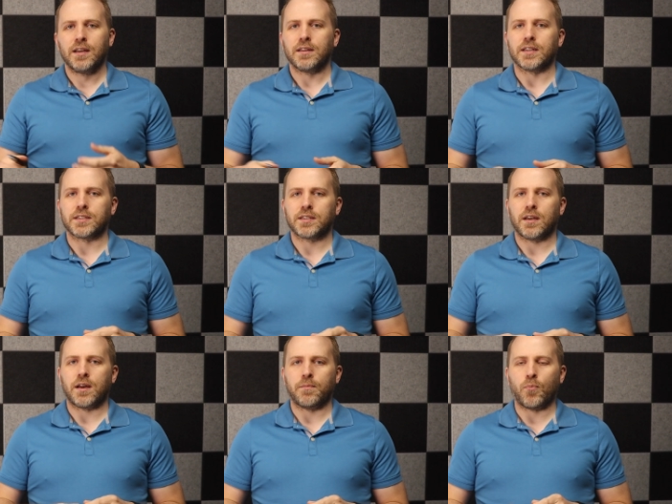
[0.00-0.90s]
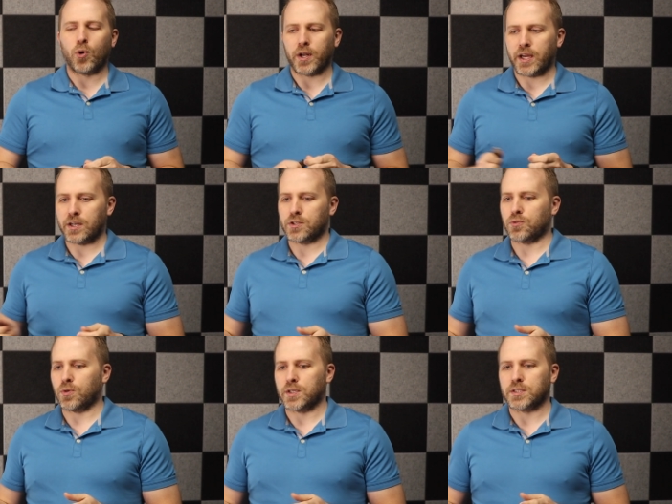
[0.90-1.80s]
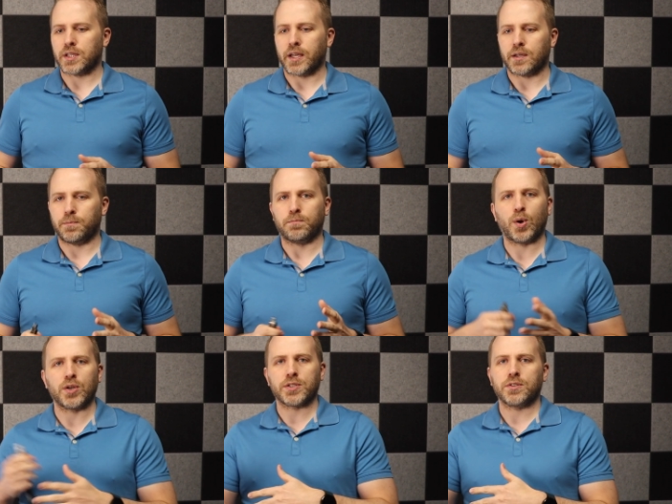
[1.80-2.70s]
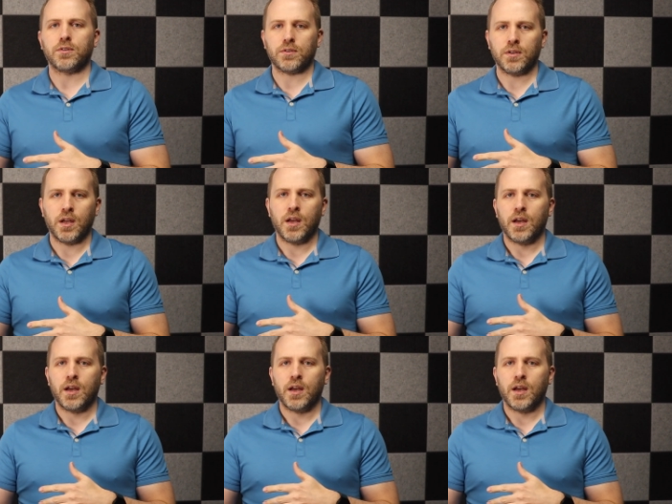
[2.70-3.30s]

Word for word: that's more geared towards like personal,